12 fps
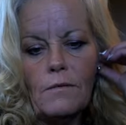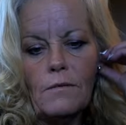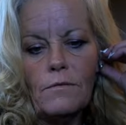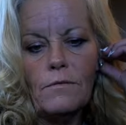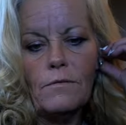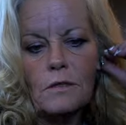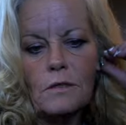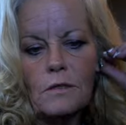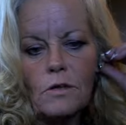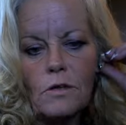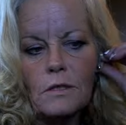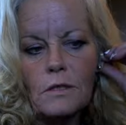fiesta
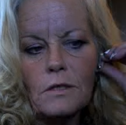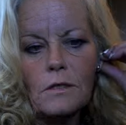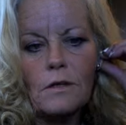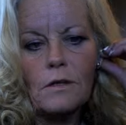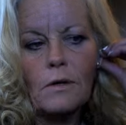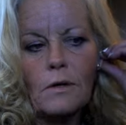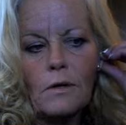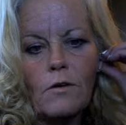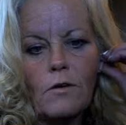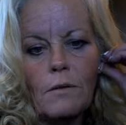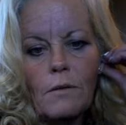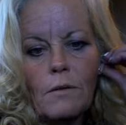dresses that were
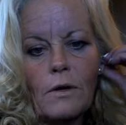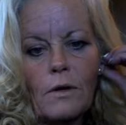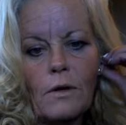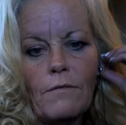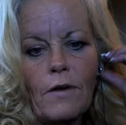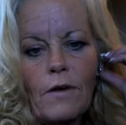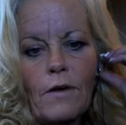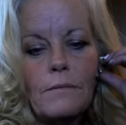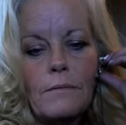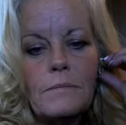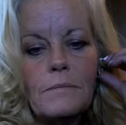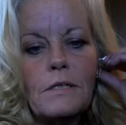incredible, and I find them
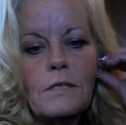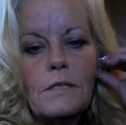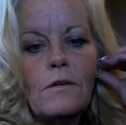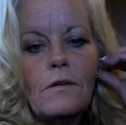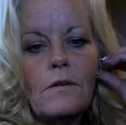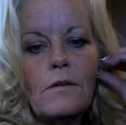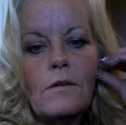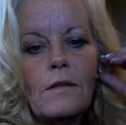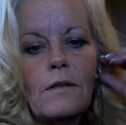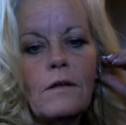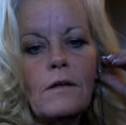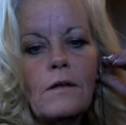still in
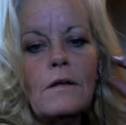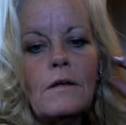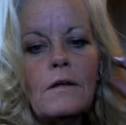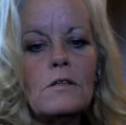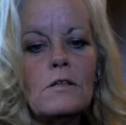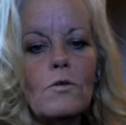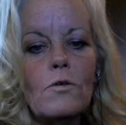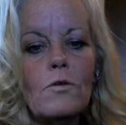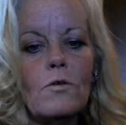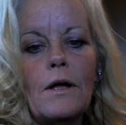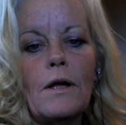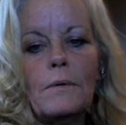the stores in
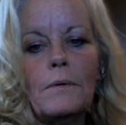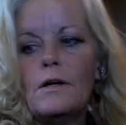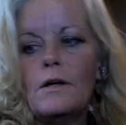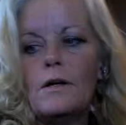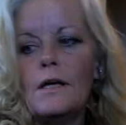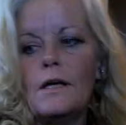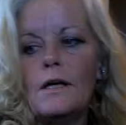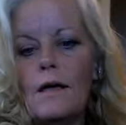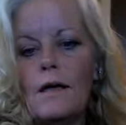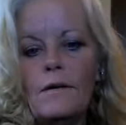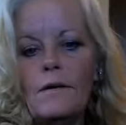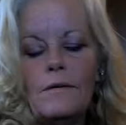Albuquerque,
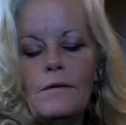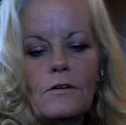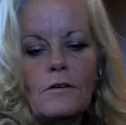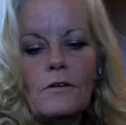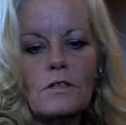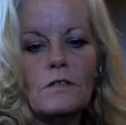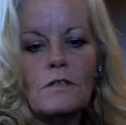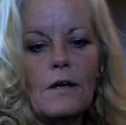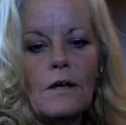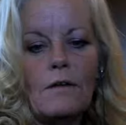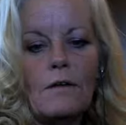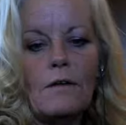and they're just,
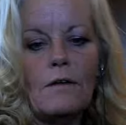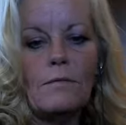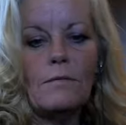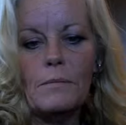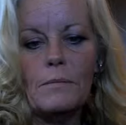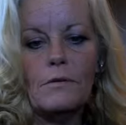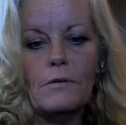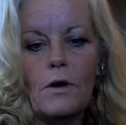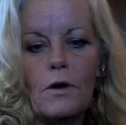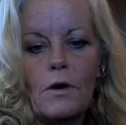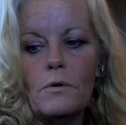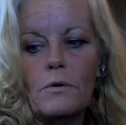every one of them,
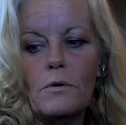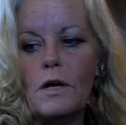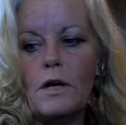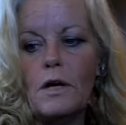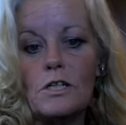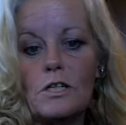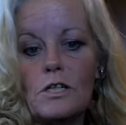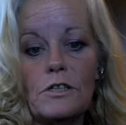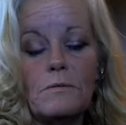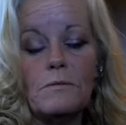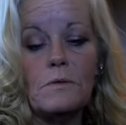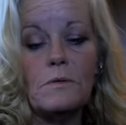incredible creation. She
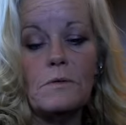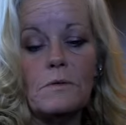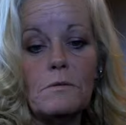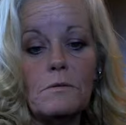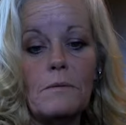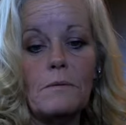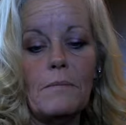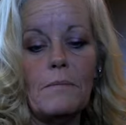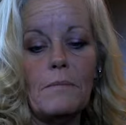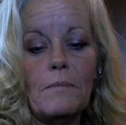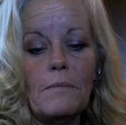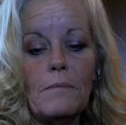was something
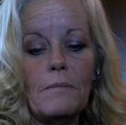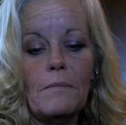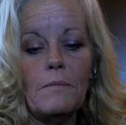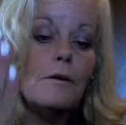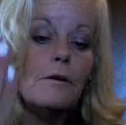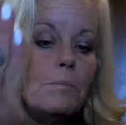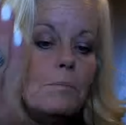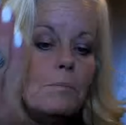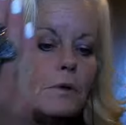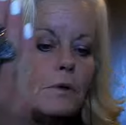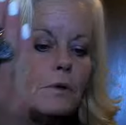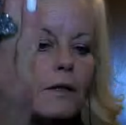else. A pretty
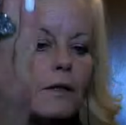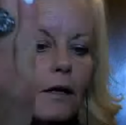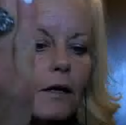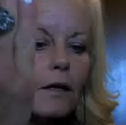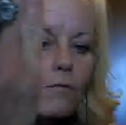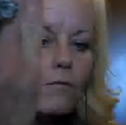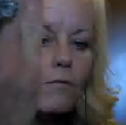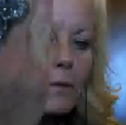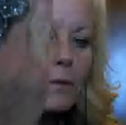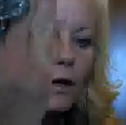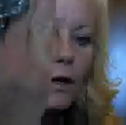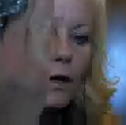ring that I got from
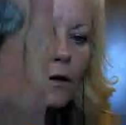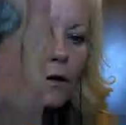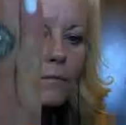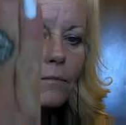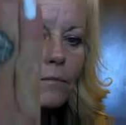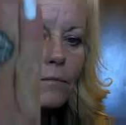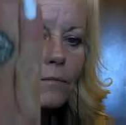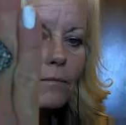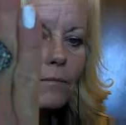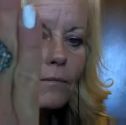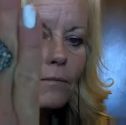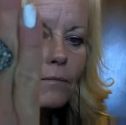Kianna.
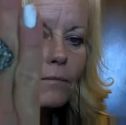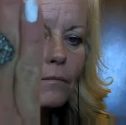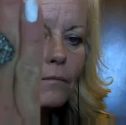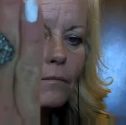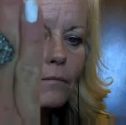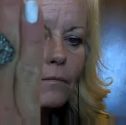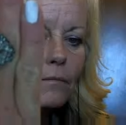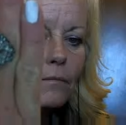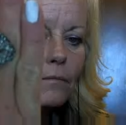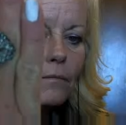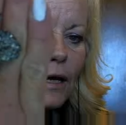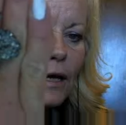It's an
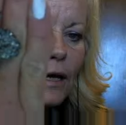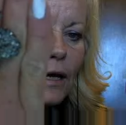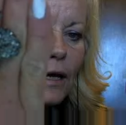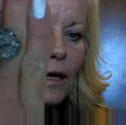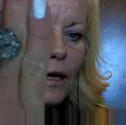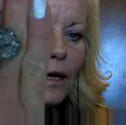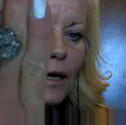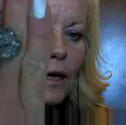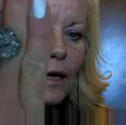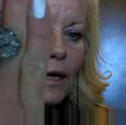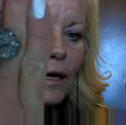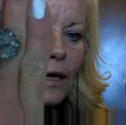elephant. He has a
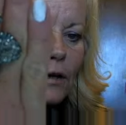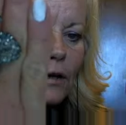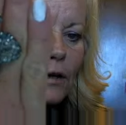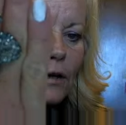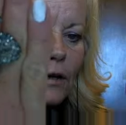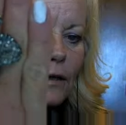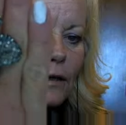crown on it.